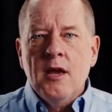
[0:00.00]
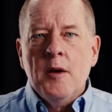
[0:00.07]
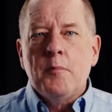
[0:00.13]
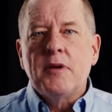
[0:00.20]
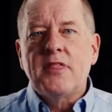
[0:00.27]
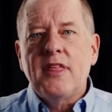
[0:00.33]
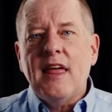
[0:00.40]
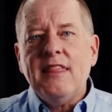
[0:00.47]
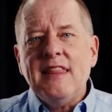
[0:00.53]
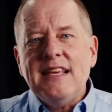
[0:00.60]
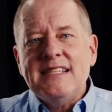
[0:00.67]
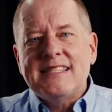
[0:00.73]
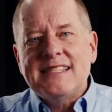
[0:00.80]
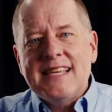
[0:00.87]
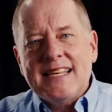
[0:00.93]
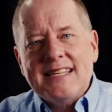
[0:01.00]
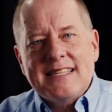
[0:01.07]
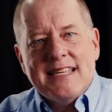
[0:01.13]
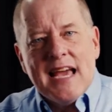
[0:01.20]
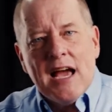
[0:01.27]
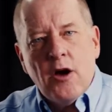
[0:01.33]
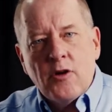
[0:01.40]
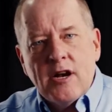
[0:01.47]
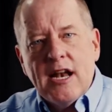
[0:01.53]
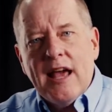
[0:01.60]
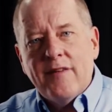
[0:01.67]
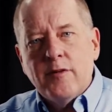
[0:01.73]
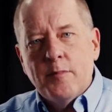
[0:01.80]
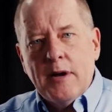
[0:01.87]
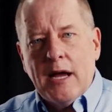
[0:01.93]
But then they sit down and
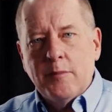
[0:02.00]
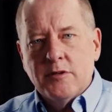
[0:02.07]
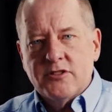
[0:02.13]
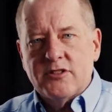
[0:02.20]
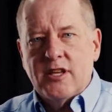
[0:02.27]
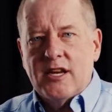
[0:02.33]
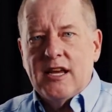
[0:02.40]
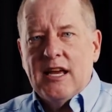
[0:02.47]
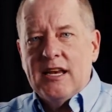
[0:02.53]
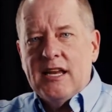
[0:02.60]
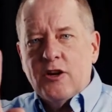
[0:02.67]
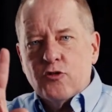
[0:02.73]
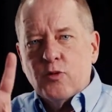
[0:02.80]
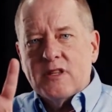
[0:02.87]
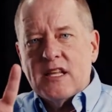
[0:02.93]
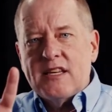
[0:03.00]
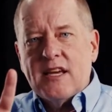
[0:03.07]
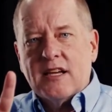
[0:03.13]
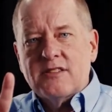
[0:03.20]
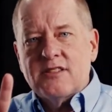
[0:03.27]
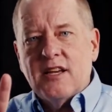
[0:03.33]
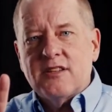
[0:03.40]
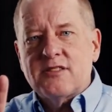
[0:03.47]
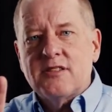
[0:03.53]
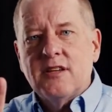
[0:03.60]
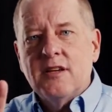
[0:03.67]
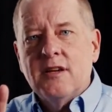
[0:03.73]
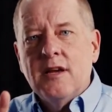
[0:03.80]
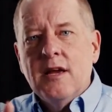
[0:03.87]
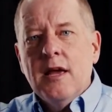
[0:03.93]
have a Bible study, and here's what the text says.
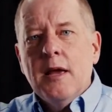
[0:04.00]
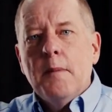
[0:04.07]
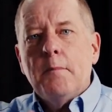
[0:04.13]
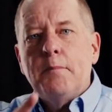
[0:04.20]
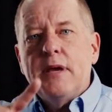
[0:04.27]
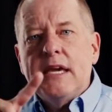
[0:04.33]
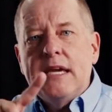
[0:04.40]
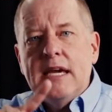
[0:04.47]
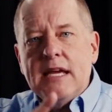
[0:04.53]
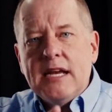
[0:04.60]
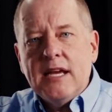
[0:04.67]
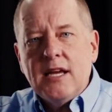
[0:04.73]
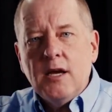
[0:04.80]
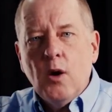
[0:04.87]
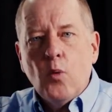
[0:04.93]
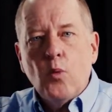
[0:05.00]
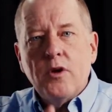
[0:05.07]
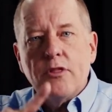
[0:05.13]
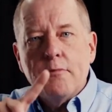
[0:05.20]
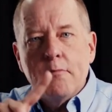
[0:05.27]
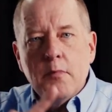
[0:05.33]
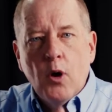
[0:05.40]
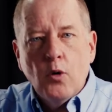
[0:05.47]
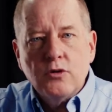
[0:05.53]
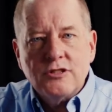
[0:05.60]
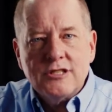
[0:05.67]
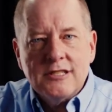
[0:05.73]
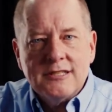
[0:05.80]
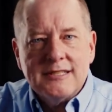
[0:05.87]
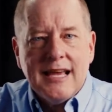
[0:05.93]
Beginning with
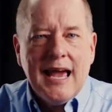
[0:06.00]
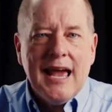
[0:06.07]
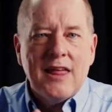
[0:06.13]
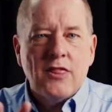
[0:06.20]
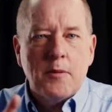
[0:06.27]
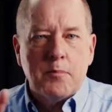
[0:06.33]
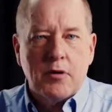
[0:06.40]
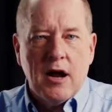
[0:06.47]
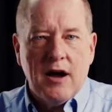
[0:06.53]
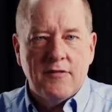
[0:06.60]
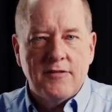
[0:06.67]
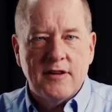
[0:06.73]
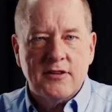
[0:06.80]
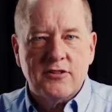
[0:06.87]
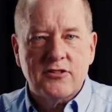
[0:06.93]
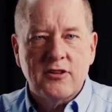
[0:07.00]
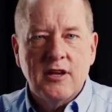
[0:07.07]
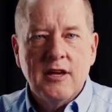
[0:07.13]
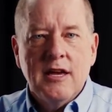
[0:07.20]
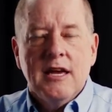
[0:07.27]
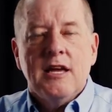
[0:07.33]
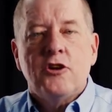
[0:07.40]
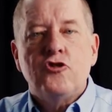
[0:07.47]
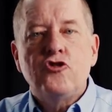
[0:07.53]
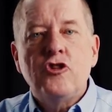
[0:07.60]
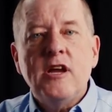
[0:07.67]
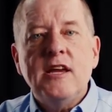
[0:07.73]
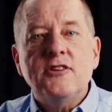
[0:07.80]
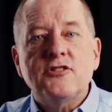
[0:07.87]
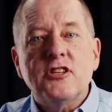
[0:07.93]
Moses and the prophets,
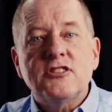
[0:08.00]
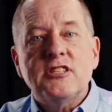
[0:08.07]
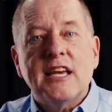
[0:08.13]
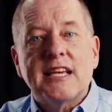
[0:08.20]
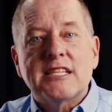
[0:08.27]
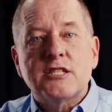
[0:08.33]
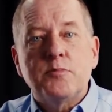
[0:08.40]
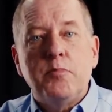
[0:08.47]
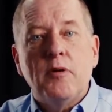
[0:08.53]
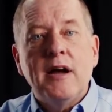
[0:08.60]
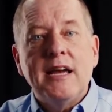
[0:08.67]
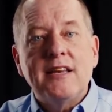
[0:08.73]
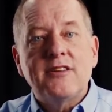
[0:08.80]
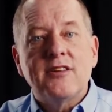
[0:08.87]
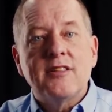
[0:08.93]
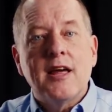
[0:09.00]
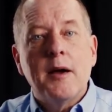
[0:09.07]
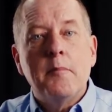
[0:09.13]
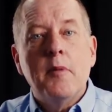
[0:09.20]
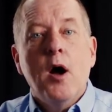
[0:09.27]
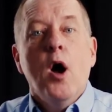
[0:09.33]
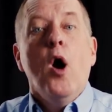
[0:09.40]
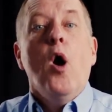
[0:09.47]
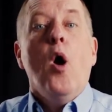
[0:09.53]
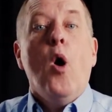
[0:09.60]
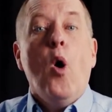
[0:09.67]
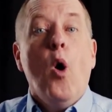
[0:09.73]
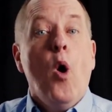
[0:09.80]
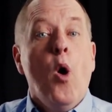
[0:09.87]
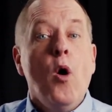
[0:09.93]
Jesus explained to them
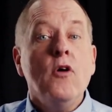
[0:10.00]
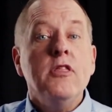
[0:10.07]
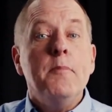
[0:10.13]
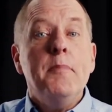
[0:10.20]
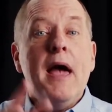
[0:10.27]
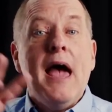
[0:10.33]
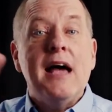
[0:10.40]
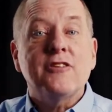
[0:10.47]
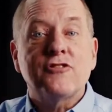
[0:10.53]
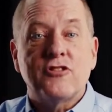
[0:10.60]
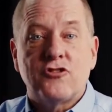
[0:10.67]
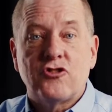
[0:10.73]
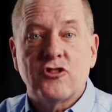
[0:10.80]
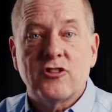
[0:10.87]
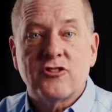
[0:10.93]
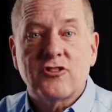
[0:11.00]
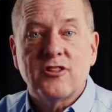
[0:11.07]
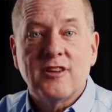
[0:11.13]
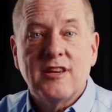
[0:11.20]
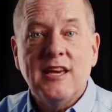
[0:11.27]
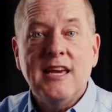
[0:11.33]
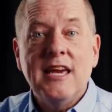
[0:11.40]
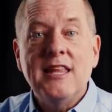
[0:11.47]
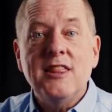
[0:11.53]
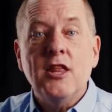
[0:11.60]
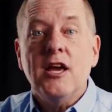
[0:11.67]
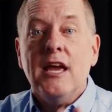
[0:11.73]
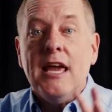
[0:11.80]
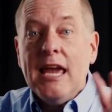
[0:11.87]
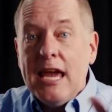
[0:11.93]
all the passages in
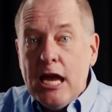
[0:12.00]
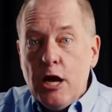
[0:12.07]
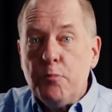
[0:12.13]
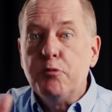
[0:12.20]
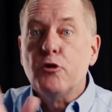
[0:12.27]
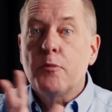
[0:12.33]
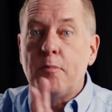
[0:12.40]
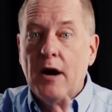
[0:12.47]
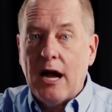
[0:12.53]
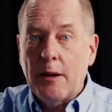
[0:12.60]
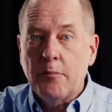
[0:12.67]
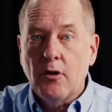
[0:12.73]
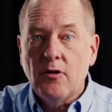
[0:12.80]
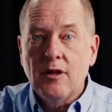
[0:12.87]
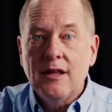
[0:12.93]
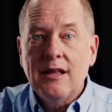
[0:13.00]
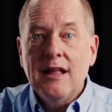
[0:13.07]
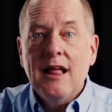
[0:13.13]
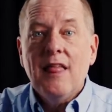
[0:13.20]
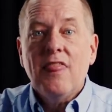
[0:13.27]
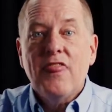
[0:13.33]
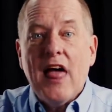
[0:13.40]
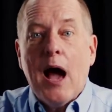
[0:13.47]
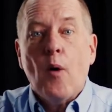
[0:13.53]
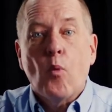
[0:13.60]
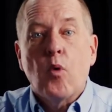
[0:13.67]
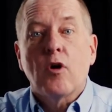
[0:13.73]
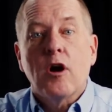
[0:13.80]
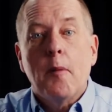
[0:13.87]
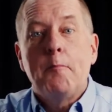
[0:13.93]
the Hebrew Bible that
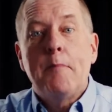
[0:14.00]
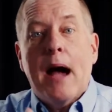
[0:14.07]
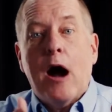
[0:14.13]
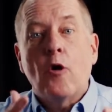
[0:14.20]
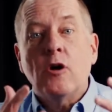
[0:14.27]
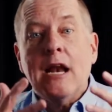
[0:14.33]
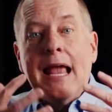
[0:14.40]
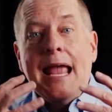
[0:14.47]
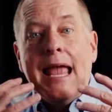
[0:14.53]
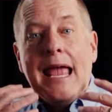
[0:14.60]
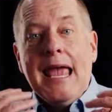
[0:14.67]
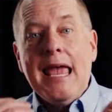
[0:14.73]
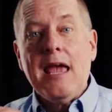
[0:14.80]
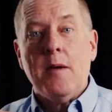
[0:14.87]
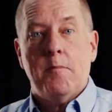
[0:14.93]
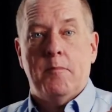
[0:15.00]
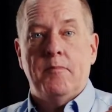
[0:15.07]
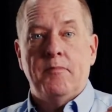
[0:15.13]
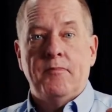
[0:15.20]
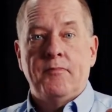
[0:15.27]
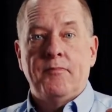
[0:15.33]
were about him.